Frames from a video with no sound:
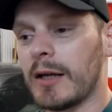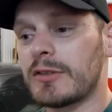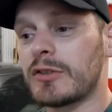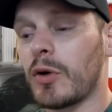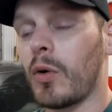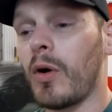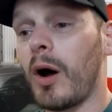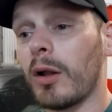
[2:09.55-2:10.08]

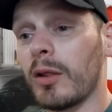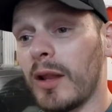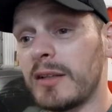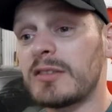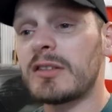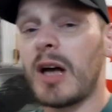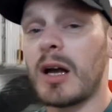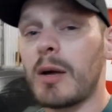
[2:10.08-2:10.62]
So
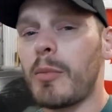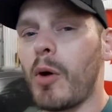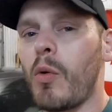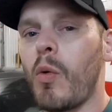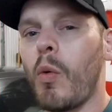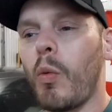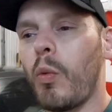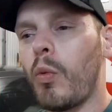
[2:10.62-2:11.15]
let's talk
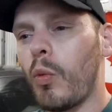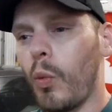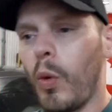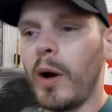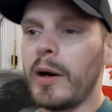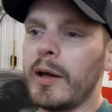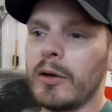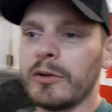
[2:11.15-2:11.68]
about
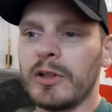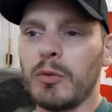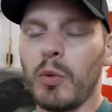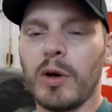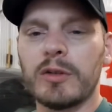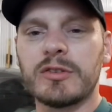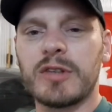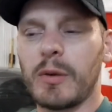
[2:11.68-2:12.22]
what Hildy
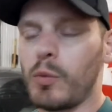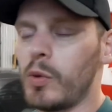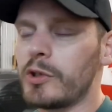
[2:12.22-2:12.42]
was,